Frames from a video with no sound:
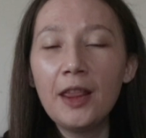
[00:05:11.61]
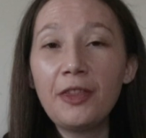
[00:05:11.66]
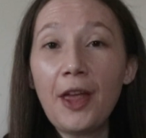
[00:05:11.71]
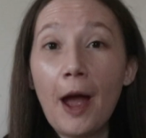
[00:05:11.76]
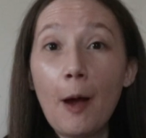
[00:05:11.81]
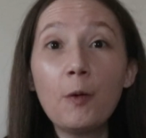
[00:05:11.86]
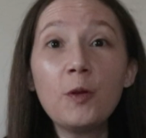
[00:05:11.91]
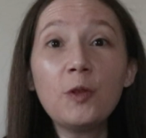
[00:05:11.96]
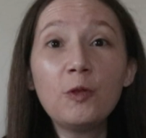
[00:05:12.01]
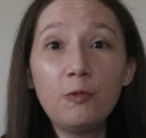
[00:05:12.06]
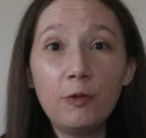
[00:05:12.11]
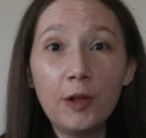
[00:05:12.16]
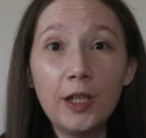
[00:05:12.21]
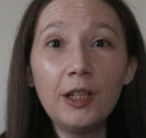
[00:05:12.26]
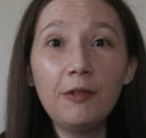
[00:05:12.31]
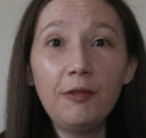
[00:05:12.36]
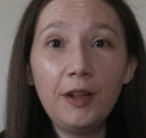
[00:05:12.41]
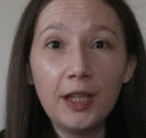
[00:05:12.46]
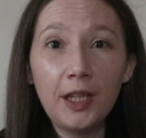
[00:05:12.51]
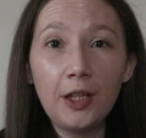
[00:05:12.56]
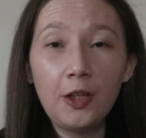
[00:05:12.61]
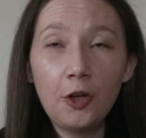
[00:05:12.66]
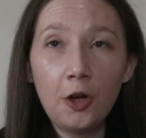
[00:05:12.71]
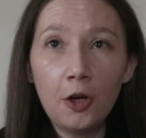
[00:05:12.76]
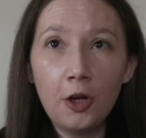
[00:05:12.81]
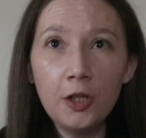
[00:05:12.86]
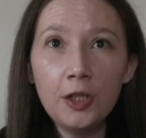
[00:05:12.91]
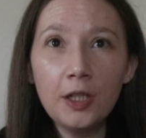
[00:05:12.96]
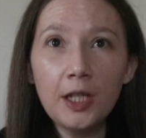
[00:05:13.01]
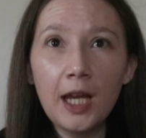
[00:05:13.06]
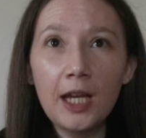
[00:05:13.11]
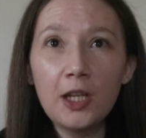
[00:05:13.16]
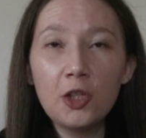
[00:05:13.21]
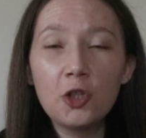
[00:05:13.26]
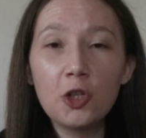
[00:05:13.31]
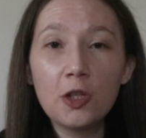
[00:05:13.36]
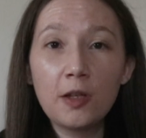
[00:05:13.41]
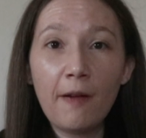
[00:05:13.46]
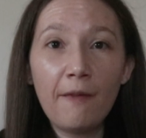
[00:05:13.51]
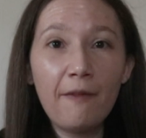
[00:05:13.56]
That was really, really good. It's
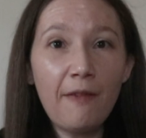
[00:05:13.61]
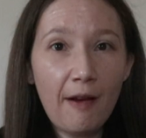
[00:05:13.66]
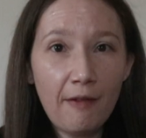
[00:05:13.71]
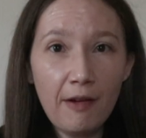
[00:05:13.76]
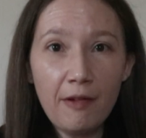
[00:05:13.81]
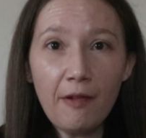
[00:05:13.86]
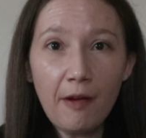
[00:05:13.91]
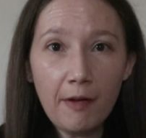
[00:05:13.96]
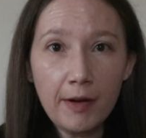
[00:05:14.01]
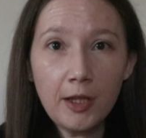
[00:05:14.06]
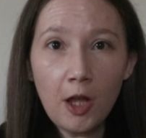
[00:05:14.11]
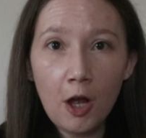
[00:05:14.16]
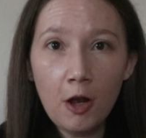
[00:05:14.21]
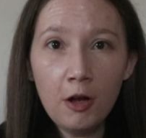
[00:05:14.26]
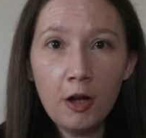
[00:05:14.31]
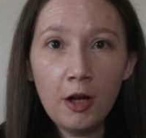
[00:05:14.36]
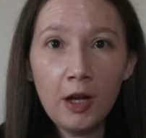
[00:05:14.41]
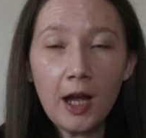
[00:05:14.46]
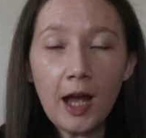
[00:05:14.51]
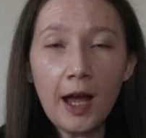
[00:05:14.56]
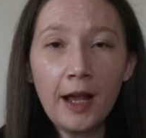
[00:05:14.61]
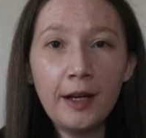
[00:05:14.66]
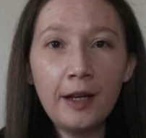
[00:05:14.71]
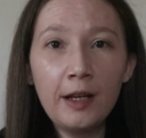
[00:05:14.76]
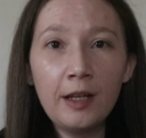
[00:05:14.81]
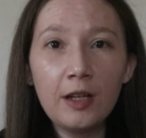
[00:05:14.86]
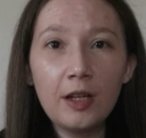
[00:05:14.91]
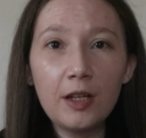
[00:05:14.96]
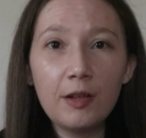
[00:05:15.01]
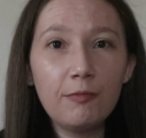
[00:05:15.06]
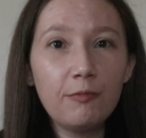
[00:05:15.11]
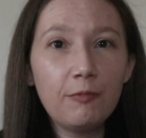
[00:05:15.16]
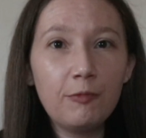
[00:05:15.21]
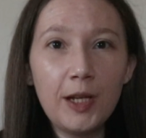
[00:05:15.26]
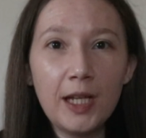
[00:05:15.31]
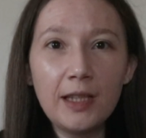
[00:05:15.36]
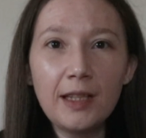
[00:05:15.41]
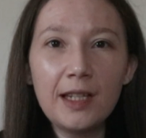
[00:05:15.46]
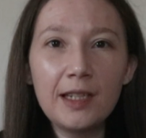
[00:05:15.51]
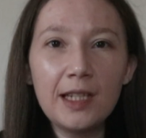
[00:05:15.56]
just very, very long. And
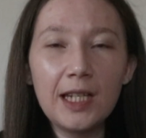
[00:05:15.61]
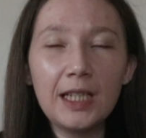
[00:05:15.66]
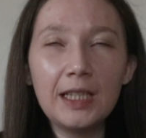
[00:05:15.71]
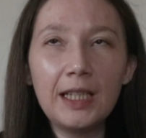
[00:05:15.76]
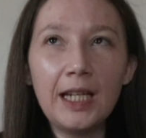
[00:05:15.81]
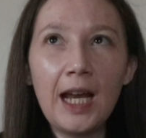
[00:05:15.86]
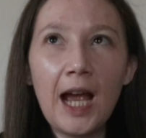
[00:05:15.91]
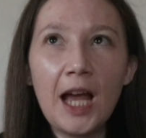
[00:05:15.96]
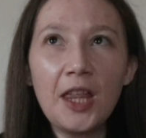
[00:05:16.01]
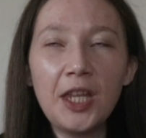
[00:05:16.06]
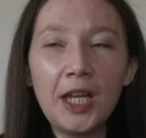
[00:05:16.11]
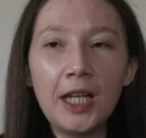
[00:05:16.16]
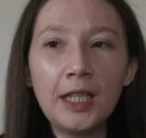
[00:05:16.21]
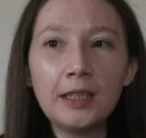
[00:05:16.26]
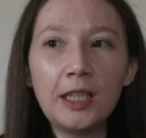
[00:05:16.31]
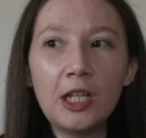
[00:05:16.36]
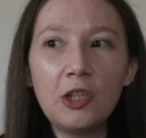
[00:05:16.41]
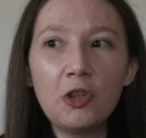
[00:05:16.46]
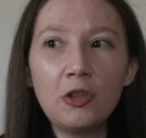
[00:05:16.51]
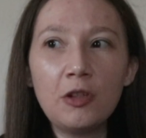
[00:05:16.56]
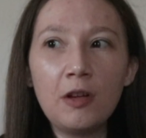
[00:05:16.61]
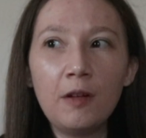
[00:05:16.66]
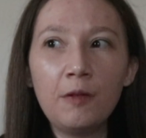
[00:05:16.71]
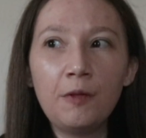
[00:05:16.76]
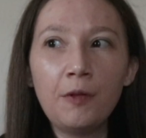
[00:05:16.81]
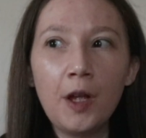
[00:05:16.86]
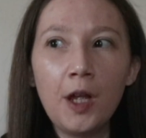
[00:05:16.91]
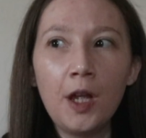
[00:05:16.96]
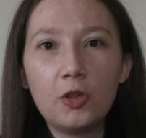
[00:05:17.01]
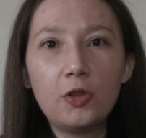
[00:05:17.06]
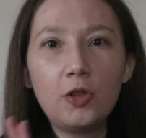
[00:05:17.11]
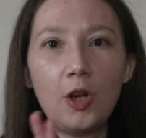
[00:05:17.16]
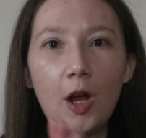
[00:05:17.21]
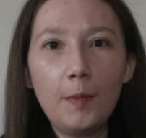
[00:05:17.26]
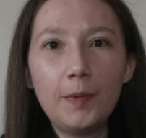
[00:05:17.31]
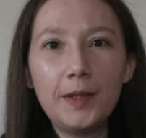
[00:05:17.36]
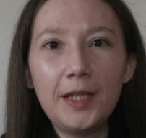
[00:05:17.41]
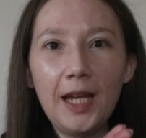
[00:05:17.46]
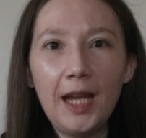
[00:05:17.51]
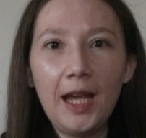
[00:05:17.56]
realistically, I think they should have
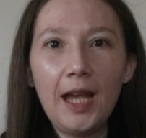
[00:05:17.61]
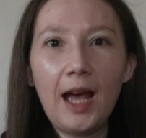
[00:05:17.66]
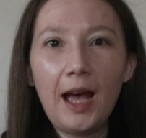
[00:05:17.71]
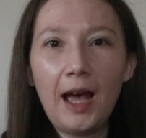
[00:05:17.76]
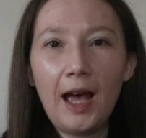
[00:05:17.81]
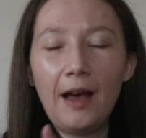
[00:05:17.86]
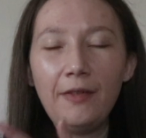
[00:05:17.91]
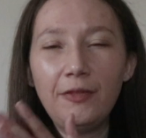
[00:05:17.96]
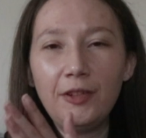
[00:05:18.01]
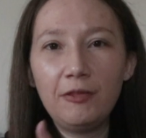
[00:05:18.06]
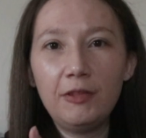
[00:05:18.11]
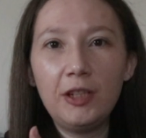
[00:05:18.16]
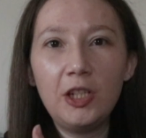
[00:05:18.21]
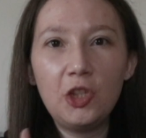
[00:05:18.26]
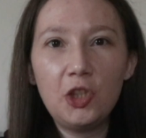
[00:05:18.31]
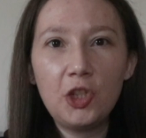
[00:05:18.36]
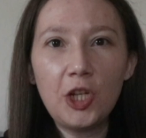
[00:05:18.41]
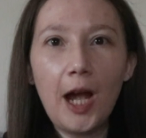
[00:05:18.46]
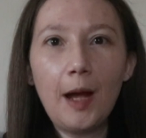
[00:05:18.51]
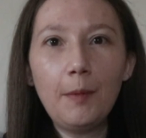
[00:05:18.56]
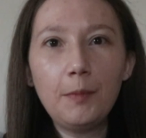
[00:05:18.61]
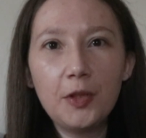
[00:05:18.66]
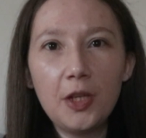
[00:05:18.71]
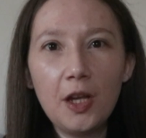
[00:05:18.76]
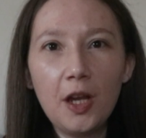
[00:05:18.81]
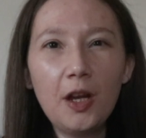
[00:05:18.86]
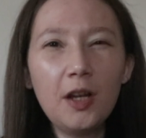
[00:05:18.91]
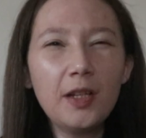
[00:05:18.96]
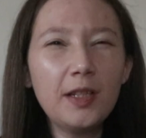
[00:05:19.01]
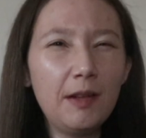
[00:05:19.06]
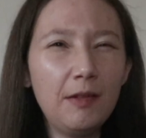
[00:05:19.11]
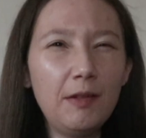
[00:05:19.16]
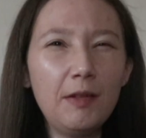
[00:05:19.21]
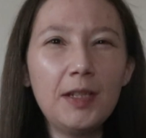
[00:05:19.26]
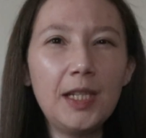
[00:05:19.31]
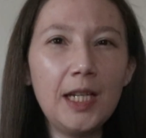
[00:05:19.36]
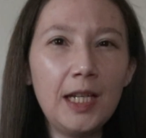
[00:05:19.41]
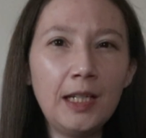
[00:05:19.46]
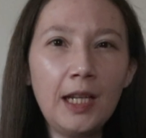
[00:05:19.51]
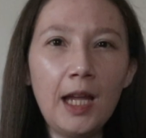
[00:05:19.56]
stopped it after each chapter. Because if you've
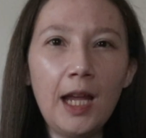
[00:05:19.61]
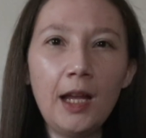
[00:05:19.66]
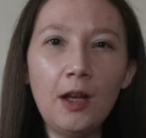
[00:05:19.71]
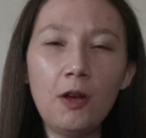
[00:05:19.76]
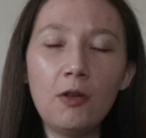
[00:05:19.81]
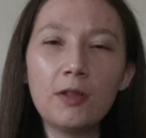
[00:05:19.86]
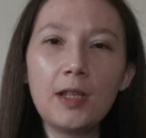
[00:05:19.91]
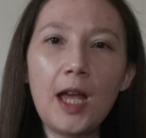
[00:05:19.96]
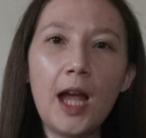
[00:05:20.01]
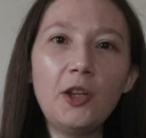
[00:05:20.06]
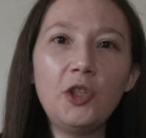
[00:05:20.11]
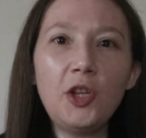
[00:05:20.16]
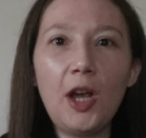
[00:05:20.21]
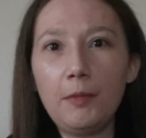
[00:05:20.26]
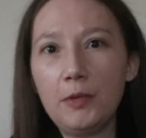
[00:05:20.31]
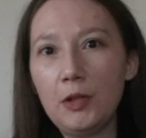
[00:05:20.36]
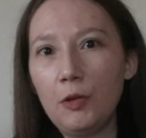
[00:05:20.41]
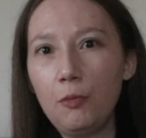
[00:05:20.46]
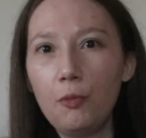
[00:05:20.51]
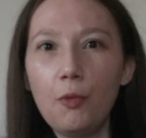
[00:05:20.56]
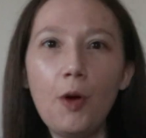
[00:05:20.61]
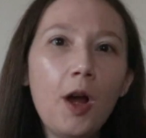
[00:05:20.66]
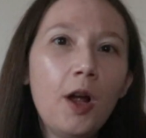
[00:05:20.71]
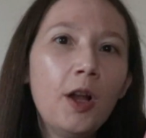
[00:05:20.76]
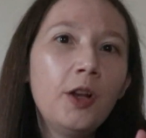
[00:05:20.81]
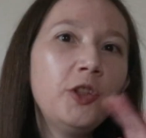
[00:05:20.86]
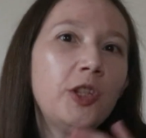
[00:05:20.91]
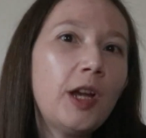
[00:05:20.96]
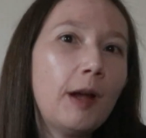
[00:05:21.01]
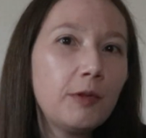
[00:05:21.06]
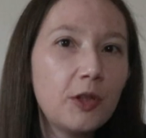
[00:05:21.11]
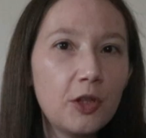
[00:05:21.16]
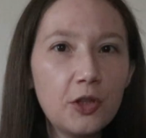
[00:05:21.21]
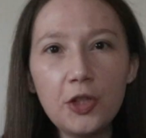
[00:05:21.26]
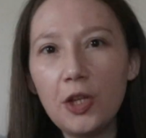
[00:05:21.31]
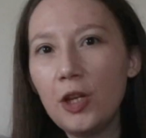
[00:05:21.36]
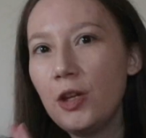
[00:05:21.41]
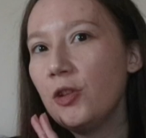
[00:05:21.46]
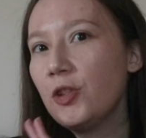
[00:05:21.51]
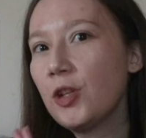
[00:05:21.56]
seen it, it goes like chapter one, chapter
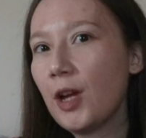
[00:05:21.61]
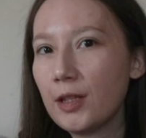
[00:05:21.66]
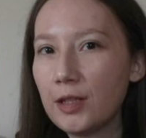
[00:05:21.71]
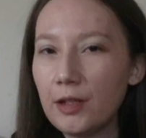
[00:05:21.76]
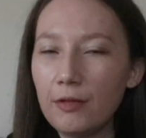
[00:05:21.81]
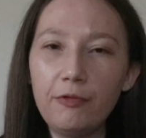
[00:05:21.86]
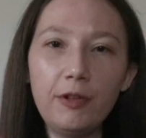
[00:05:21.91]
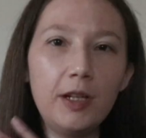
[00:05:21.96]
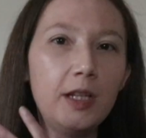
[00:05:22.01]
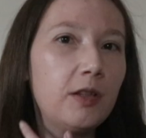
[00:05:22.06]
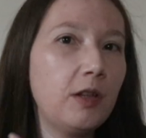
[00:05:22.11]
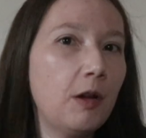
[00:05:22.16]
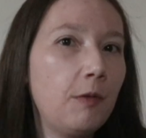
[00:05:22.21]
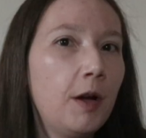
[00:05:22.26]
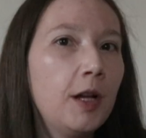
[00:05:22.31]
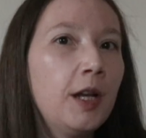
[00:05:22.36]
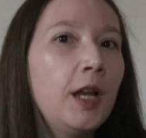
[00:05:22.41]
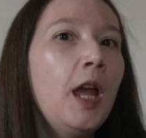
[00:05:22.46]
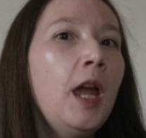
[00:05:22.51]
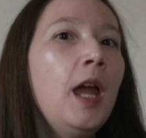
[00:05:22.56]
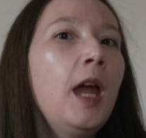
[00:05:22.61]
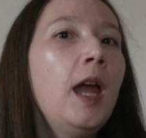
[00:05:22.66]
two, chapter three, so on.